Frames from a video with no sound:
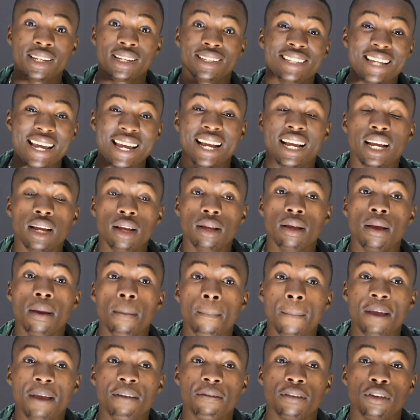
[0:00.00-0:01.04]
check
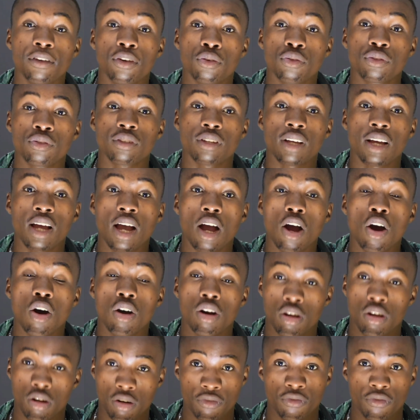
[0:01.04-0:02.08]
my videos are all
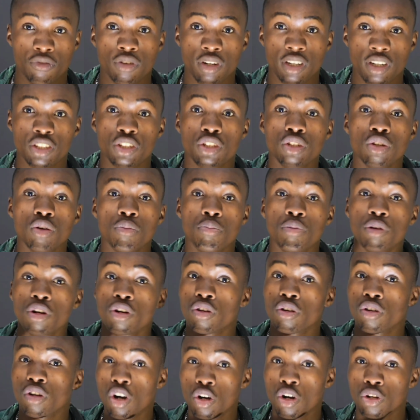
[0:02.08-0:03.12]
out of focus. So put it
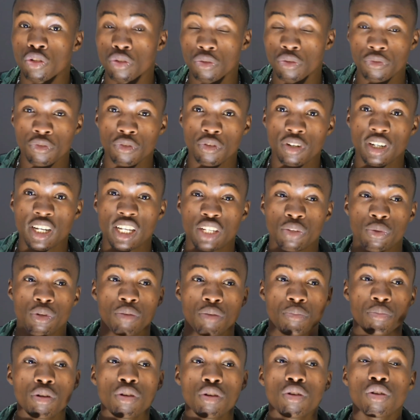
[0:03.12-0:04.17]
on autofocus. When you
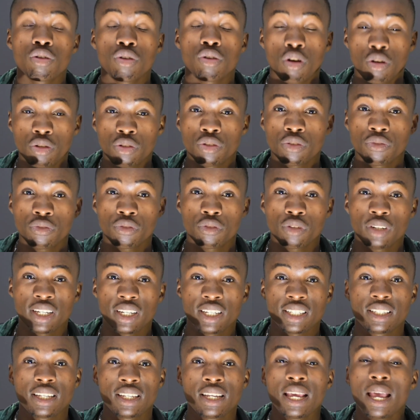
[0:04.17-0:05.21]
put it on
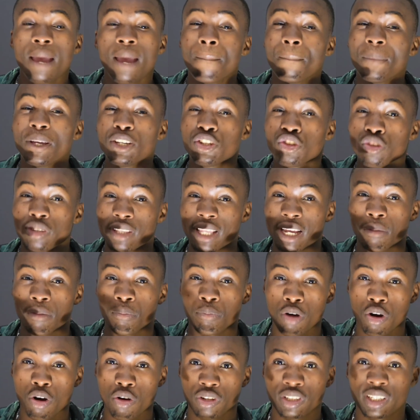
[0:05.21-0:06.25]
autofocus, make sure that
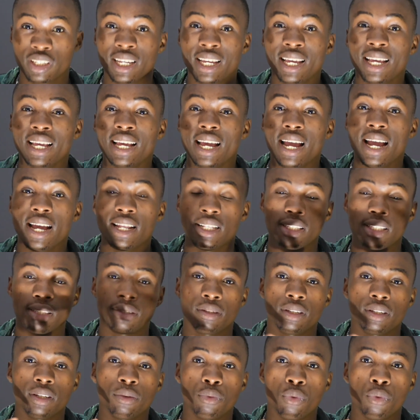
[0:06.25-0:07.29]
box,
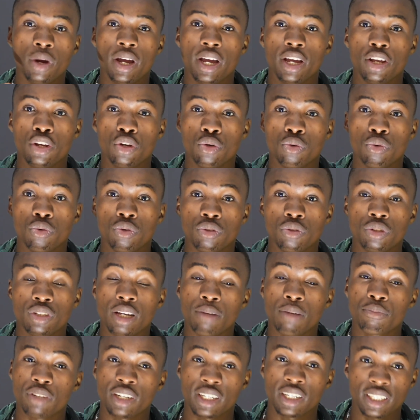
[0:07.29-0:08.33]
it's where your
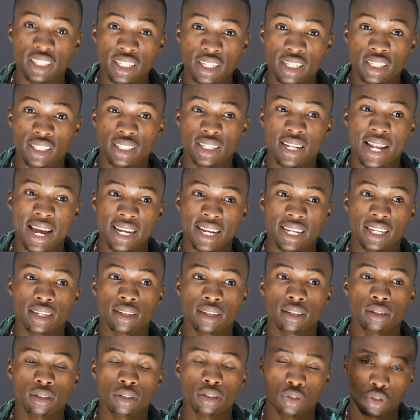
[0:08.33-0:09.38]
subject is, like
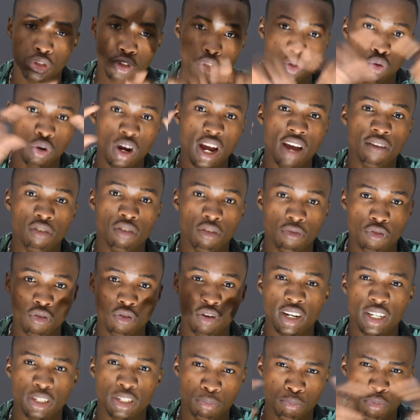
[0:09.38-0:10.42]
you have a
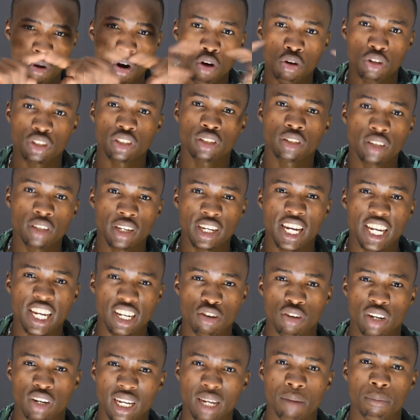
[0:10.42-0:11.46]
focus box in
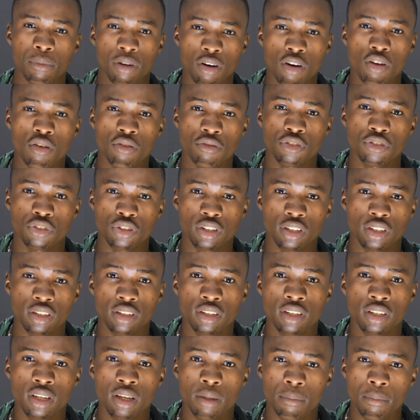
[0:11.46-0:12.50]
your camera. Obviously
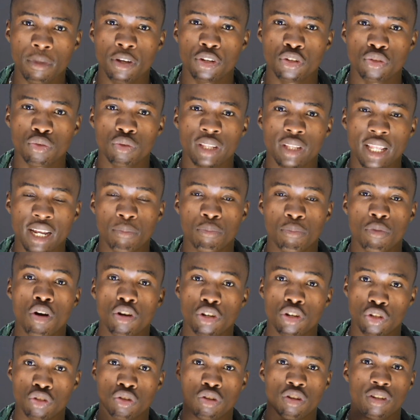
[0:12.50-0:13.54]
make sure that box
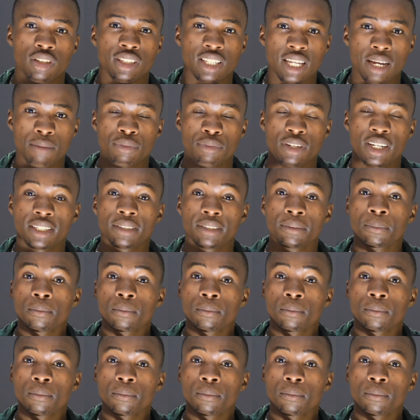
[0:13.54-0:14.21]
is on the subject,